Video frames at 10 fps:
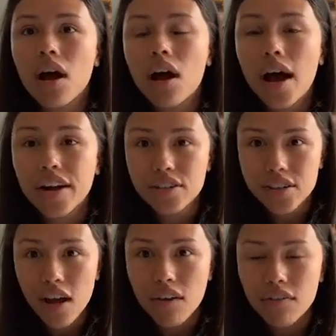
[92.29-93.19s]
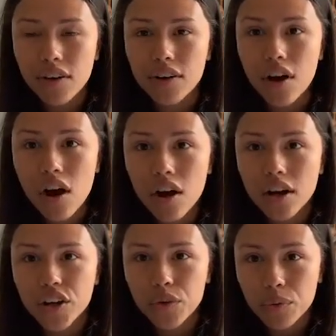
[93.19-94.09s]
higher self and your heart
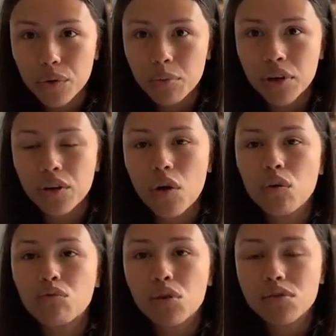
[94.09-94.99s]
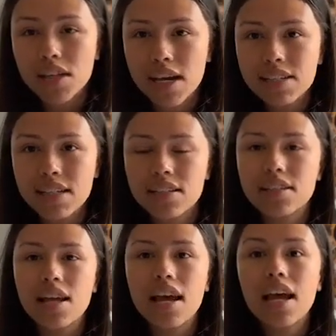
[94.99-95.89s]
and your womb and your own rose essence